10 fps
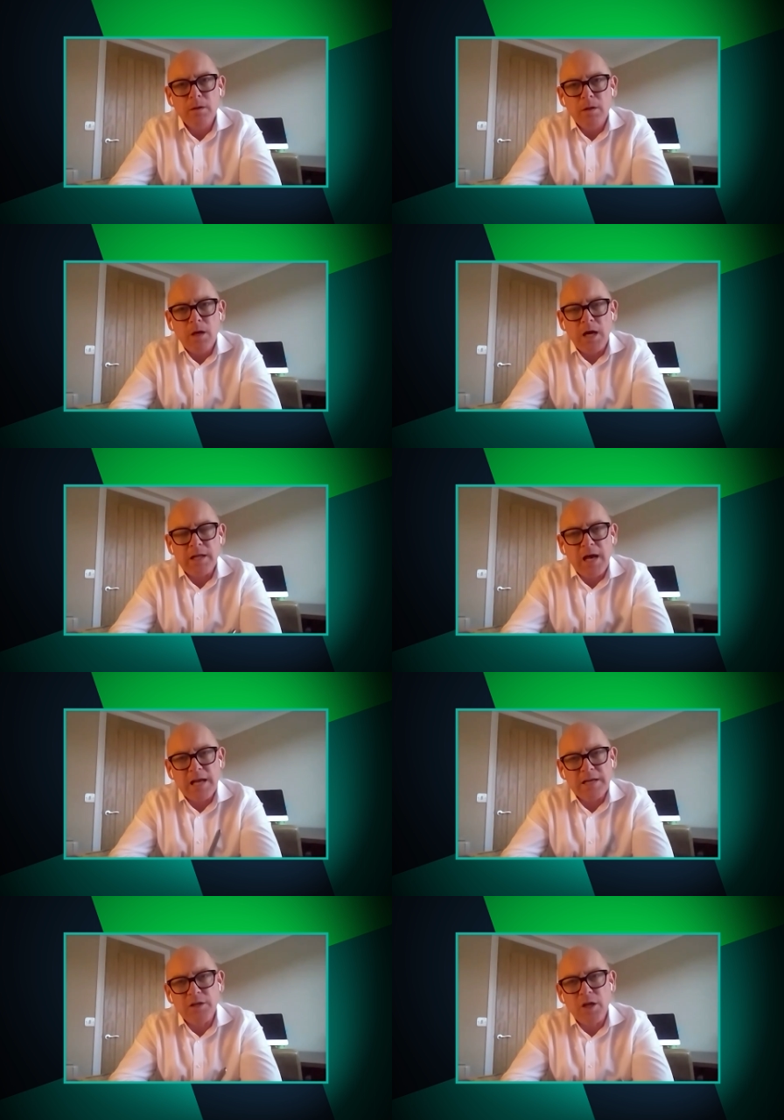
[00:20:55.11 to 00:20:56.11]
Mm. And, I,
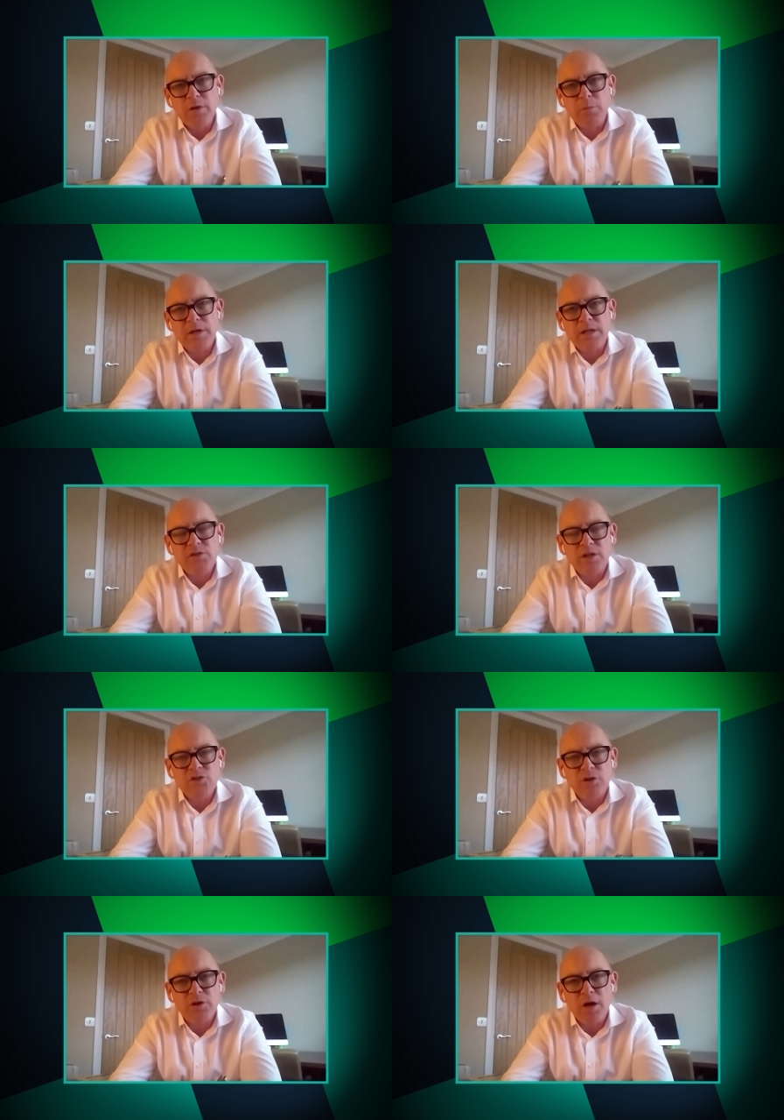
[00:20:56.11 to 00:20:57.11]
and I, know that we're going to
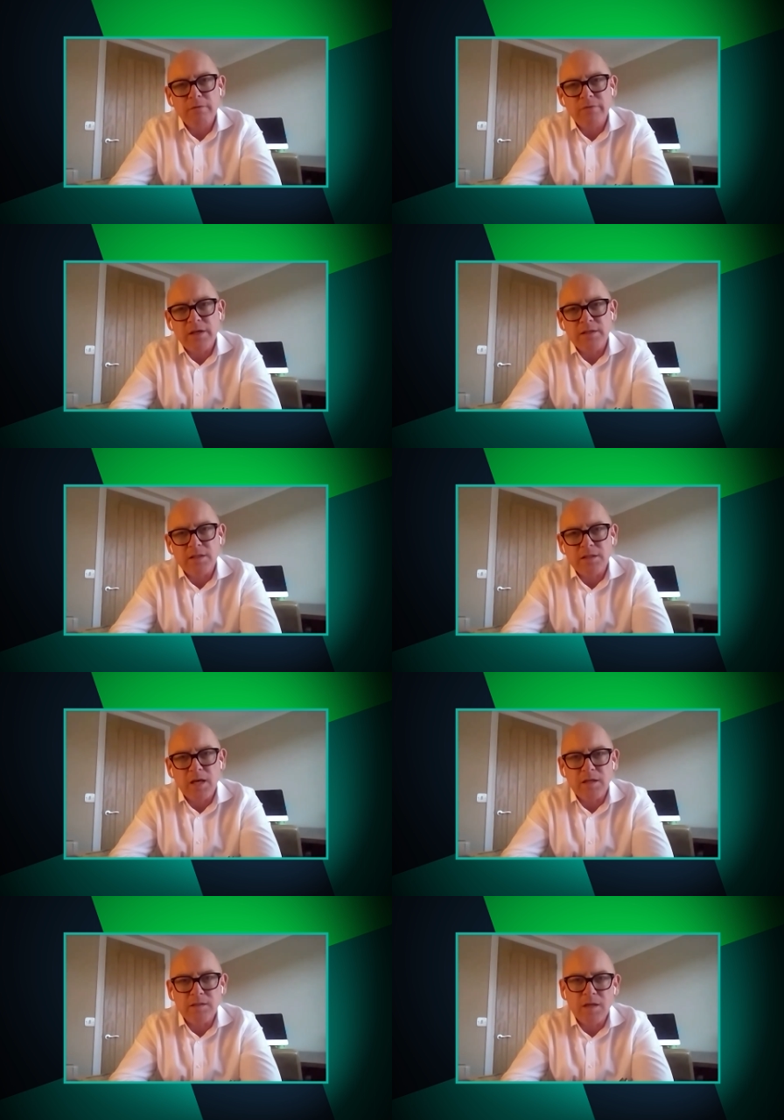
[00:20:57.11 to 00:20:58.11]
touch on COVID and,
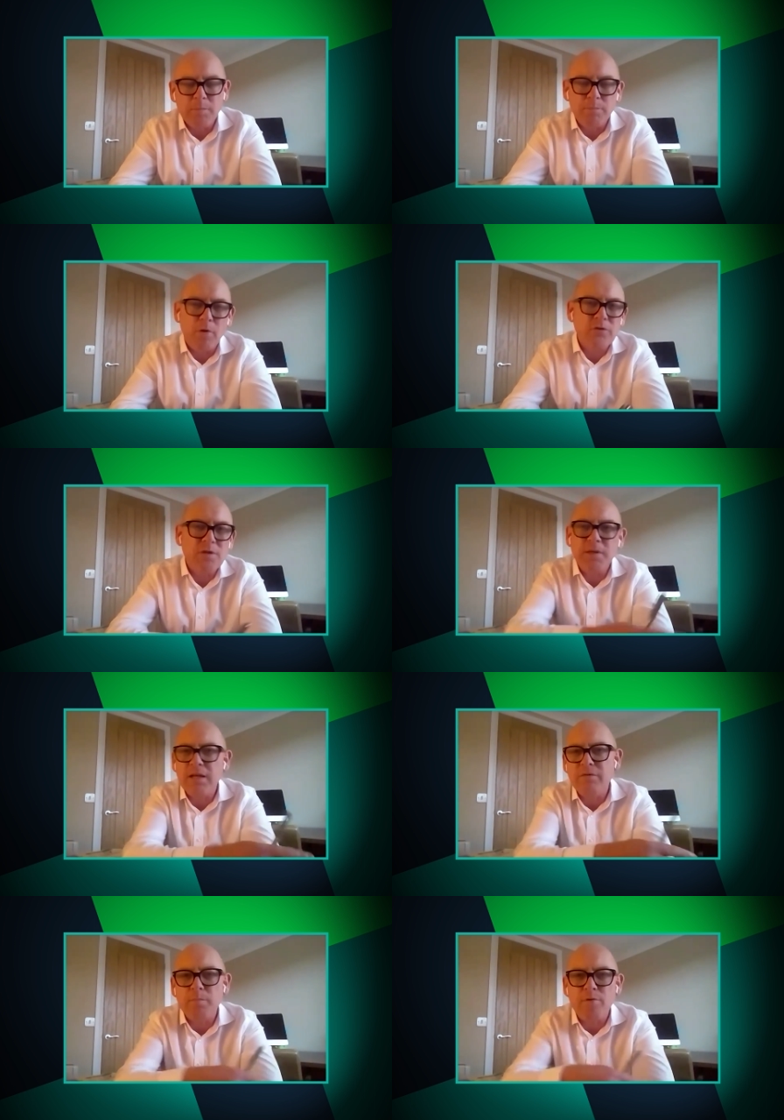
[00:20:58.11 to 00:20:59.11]
and, and possibly
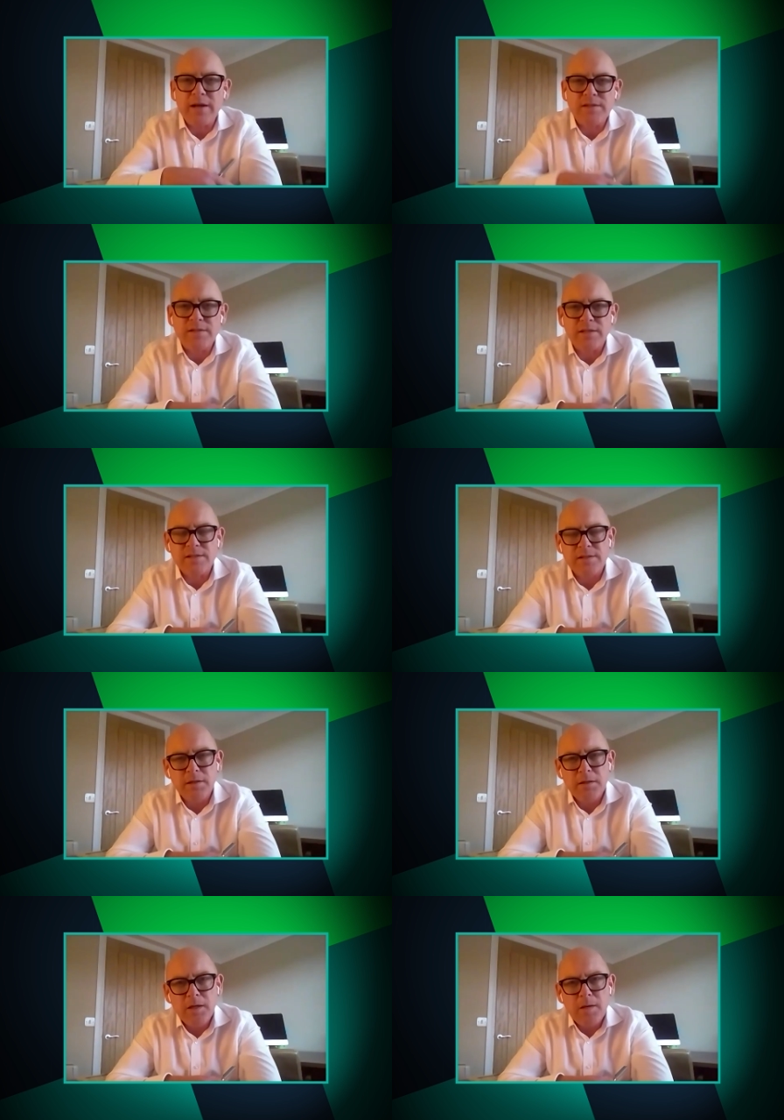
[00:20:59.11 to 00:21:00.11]
even
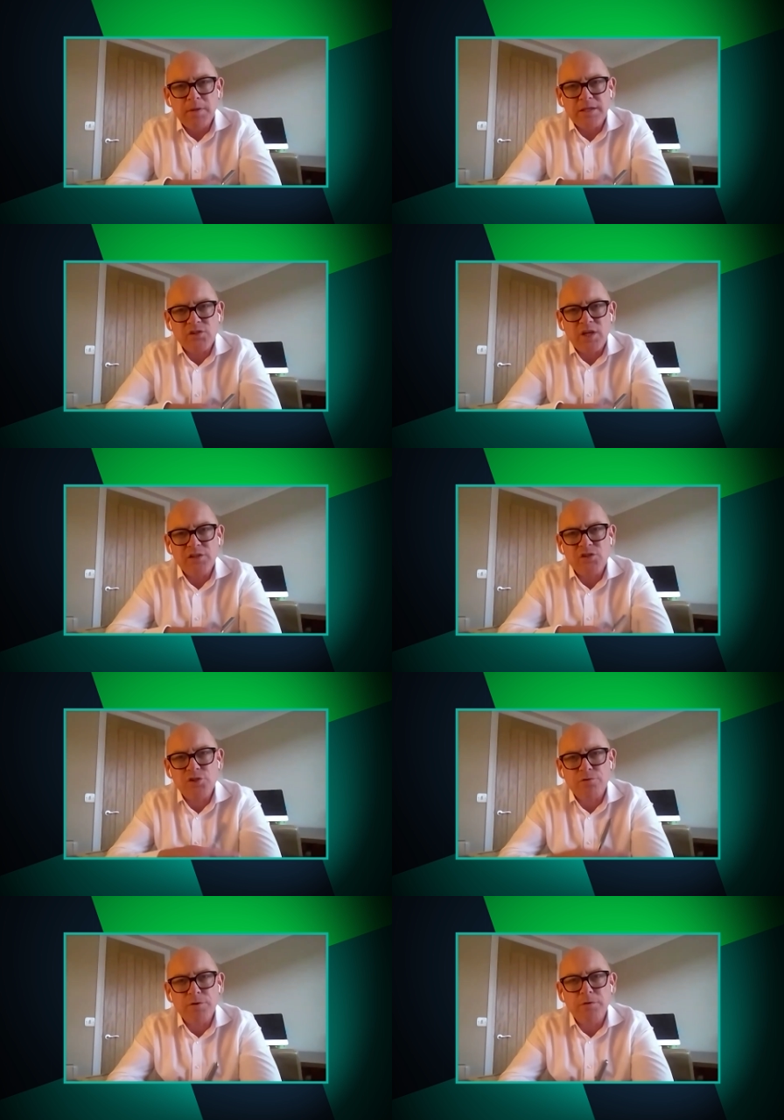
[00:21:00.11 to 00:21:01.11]
Brexit, but it's, it's
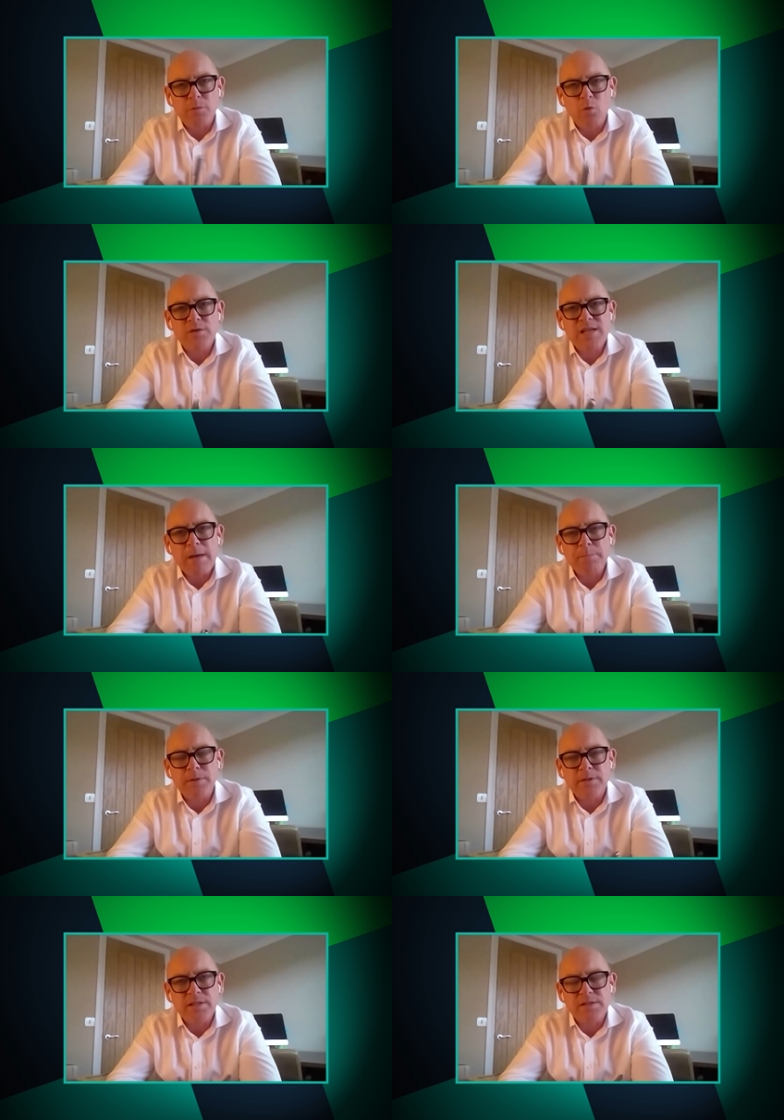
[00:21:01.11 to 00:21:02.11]
true that what's
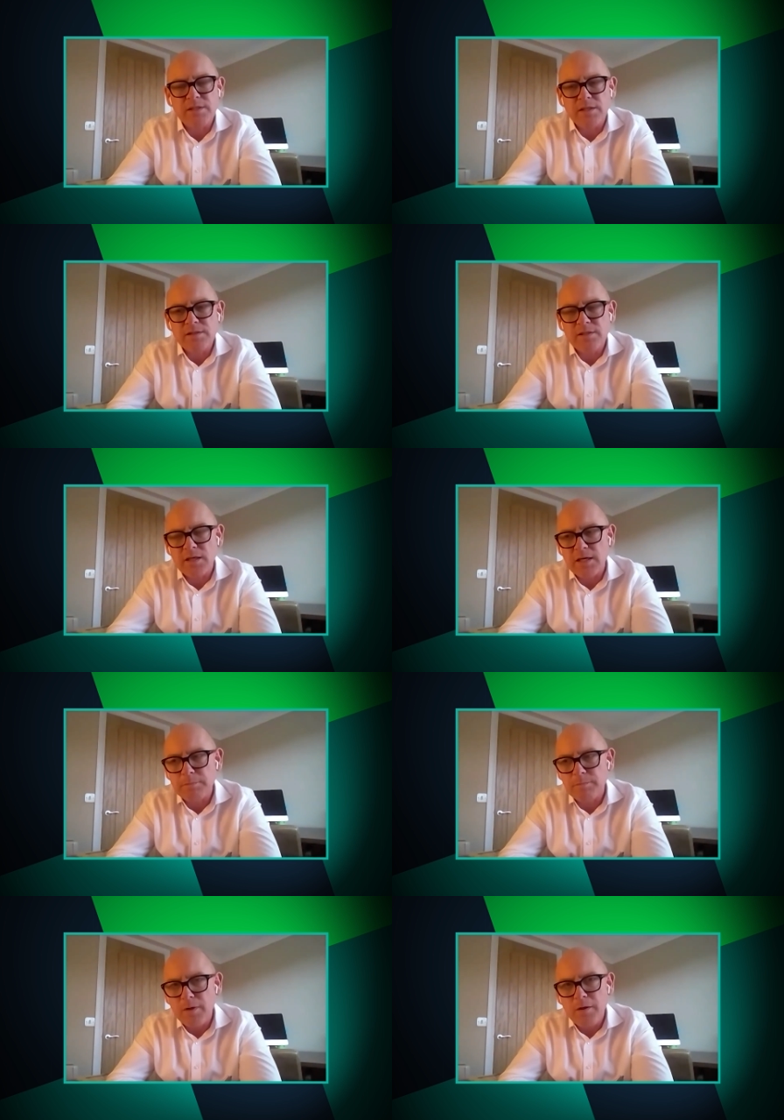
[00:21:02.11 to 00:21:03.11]
happened is that
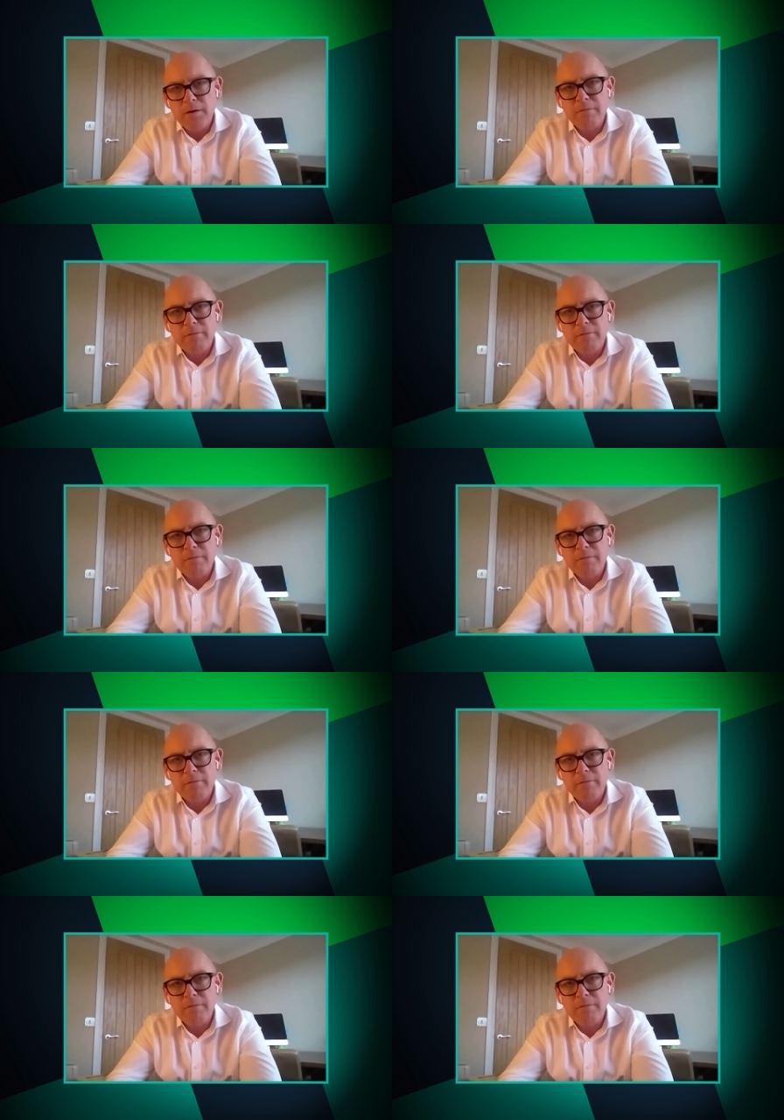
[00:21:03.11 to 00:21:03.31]
um,